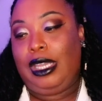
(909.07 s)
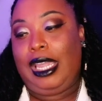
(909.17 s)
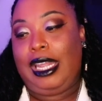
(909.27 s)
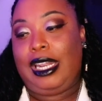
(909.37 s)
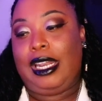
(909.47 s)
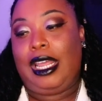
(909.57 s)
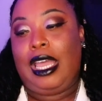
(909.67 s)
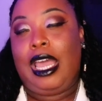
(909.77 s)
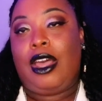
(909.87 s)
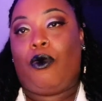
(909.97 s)
And
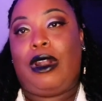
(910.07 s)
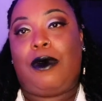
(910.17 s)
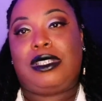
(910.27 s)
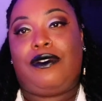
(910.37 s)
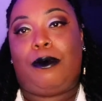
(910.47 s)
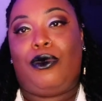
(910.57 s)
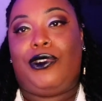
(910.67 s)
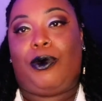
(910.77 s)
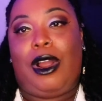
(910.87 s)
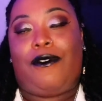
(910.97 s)
when I was even
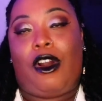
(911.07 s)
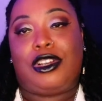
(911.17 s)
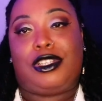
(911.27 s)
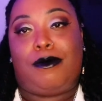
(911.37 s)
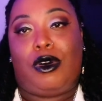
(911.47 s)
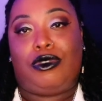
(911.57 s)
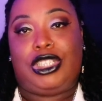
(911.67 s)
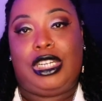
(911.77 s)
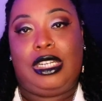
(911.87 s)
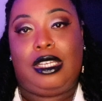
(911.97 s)
moving around as far as the
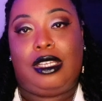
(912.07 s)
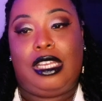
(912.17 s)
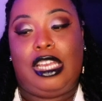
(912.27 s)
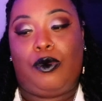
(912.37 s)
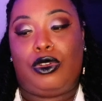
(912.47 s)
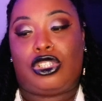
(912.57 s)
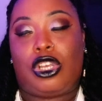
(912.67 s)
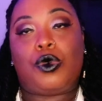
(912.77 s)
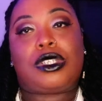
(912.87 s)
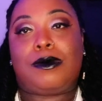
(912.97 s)
motion, it was
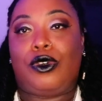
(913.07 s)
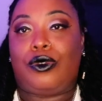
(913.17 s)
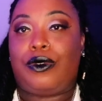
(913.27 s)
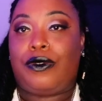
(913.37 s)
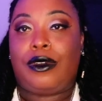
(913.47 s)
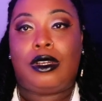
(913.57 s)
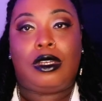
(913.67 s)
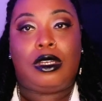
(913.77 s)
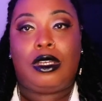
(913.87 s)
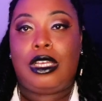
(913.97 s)
so smooth.
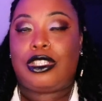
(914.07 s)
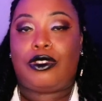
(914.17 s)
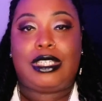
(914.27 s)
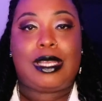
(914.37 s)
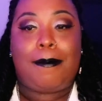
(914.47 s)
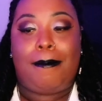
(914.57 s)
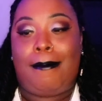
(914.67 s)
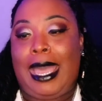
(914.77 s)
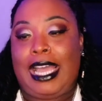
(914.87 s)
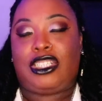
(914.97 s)
So just
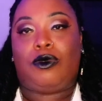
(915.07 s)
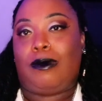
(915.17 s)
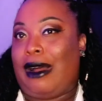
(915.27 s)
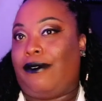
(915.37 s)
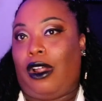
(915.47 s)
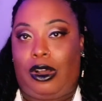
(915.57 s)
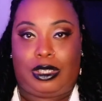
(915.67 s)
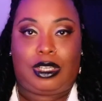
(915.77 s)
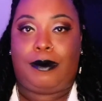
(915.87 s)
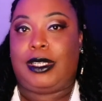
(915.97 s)
imagine what my
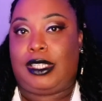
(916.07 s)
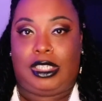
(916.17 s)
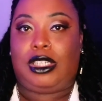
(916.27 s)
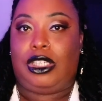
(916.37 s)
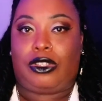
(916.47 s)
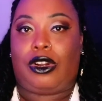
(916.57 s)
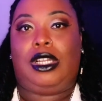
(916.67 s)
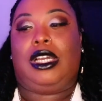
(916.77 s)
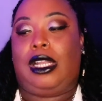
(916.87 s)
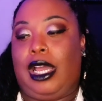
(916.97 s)
vlogs could essentially start
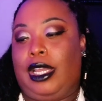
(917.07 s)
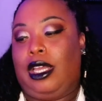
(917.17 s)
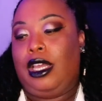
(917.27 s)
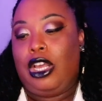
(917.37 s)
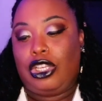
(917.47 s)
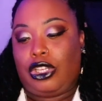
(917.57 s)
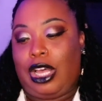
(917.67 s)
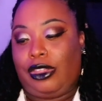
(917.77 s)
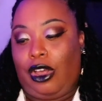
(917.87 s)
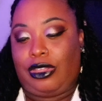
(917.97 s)
looking like. So
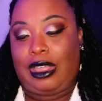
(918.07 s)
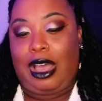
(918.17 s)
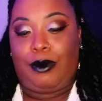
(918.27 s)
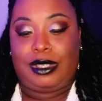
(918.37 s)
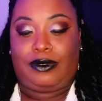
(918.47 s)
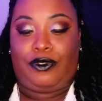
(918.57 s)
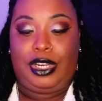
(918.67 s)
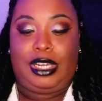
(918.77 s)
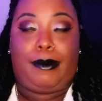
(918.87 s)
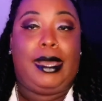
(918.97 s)
I thought that was
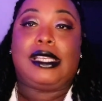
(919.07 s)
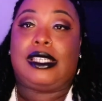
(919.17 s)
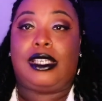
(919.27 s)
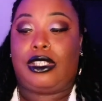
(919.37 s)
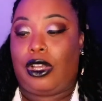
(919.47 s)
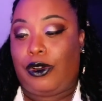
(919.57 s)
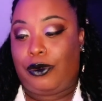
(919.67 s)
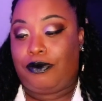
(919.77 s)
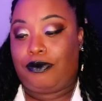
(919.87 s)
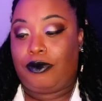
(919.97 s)
freaking amazing. So